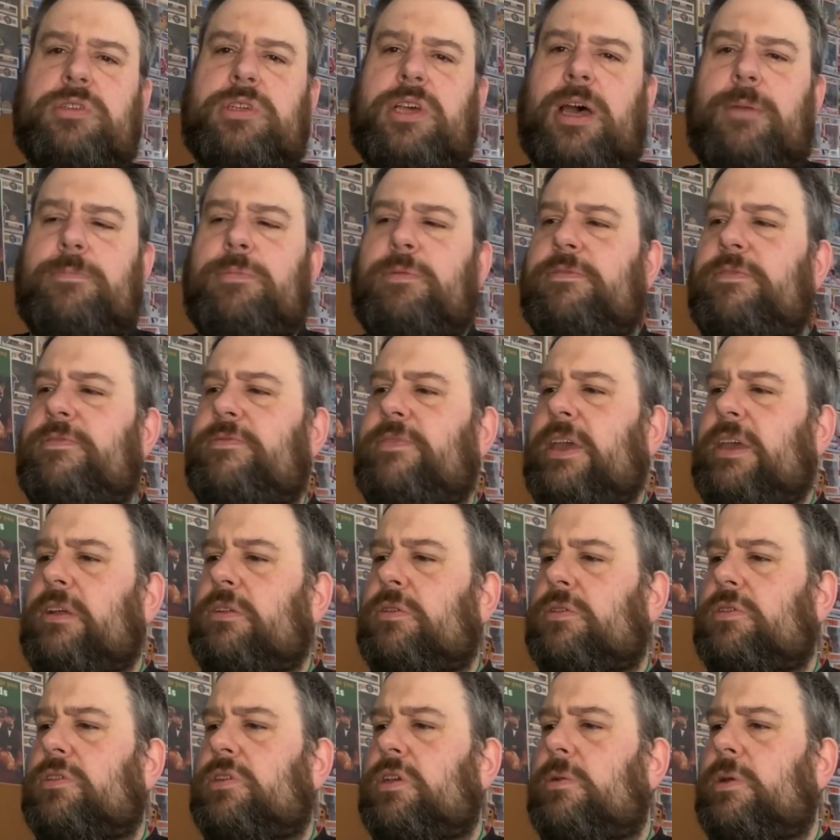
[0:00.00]
type of
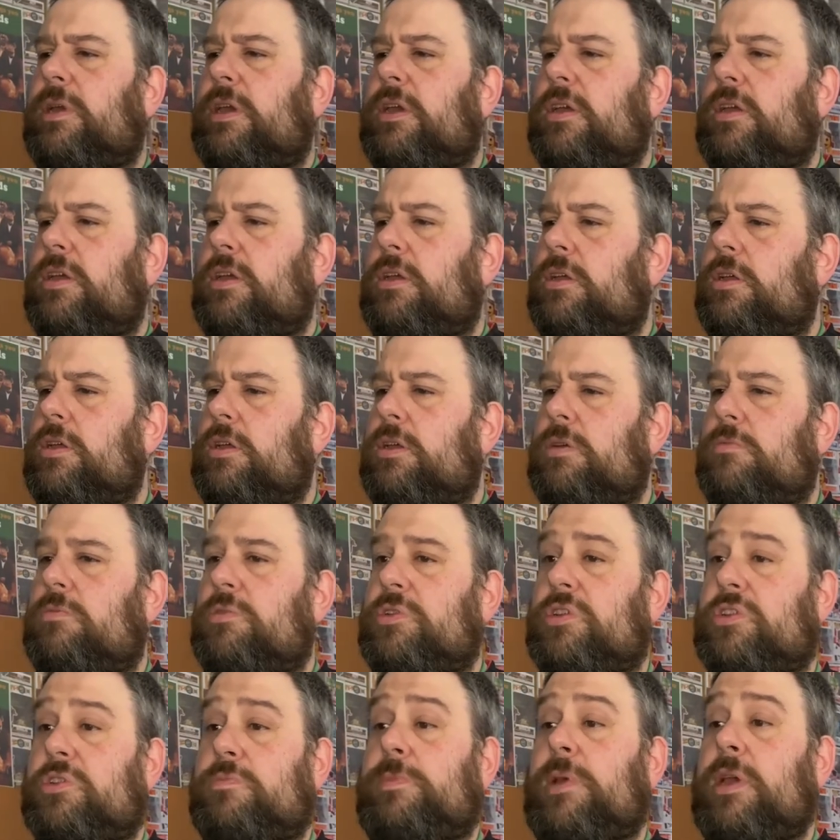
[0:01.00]
feel to it.
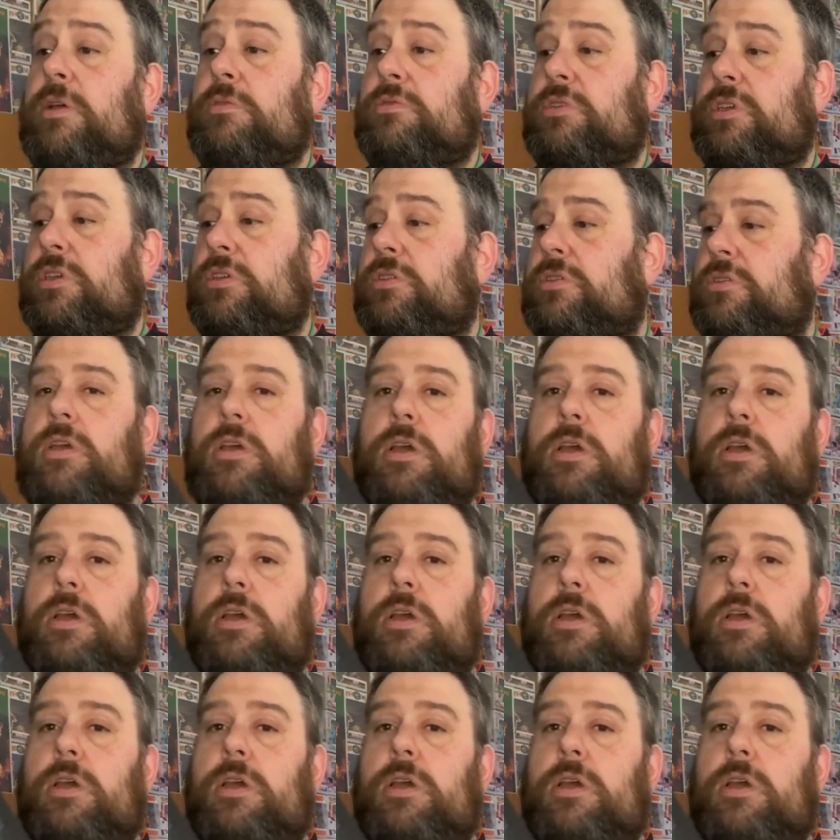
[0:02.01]
I suppose is